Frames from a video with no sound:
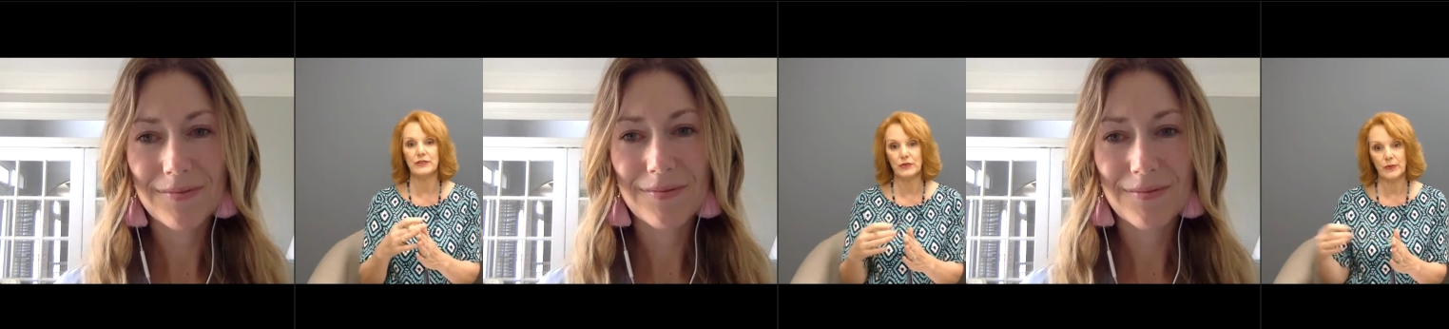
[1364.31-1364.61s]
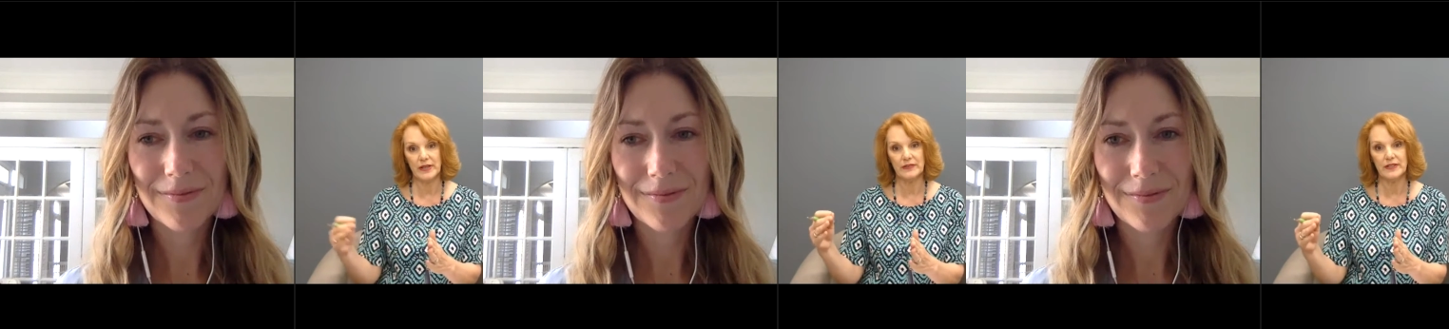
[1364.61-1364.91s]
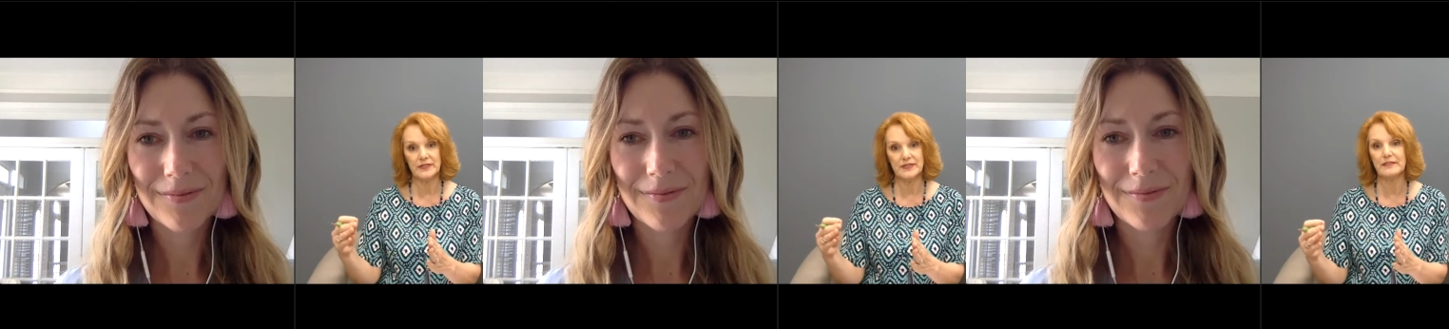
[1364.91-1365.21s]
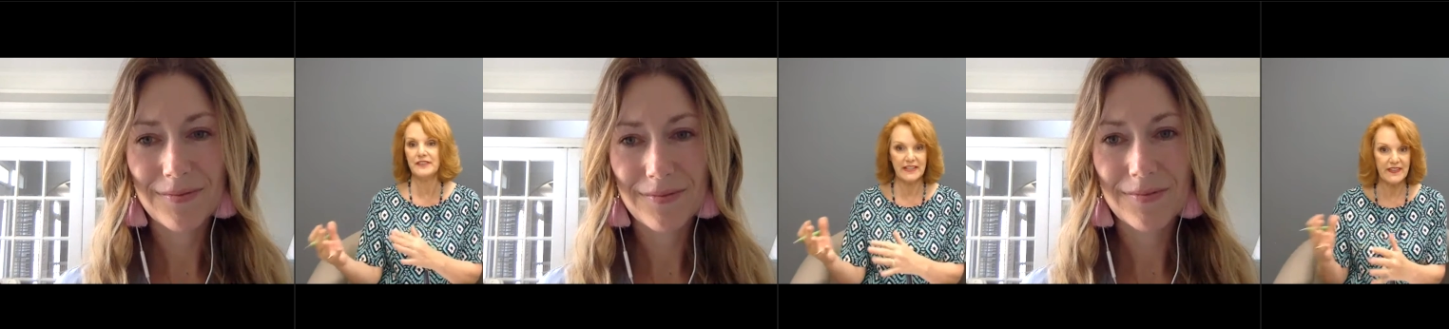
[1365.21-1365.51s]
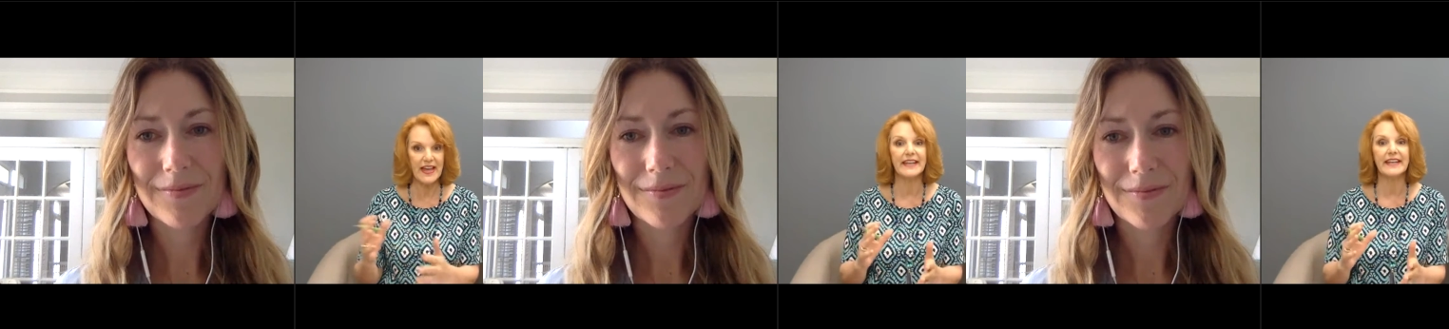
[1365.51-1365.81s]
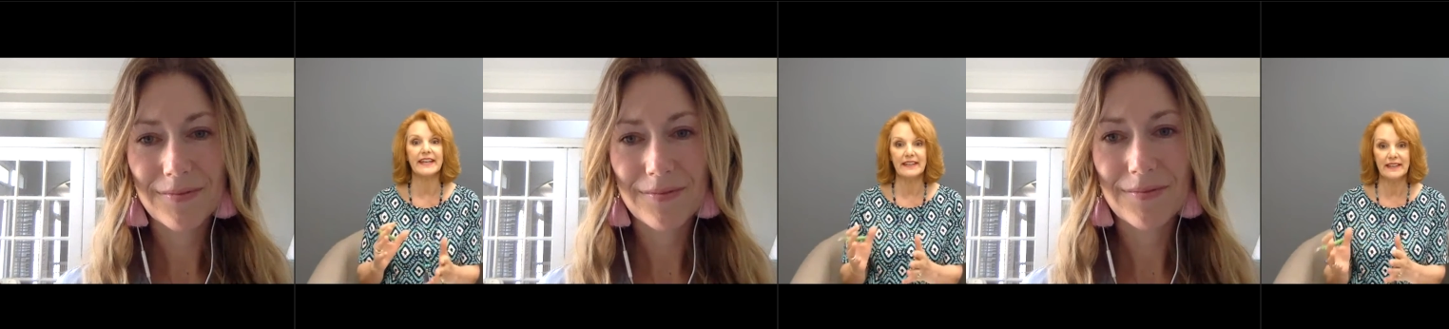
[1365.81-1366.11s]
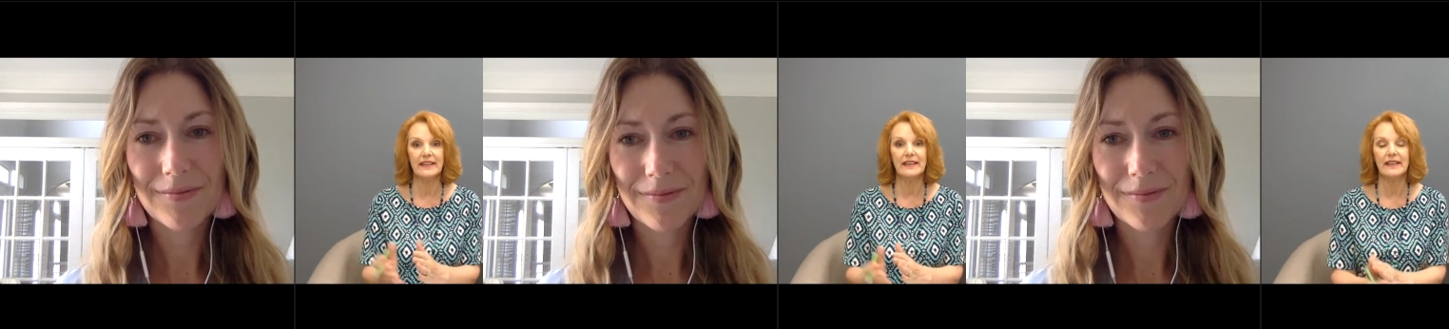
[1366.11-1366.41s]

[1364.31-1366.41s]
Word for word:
Speaker 1: and your wellness, fitting that in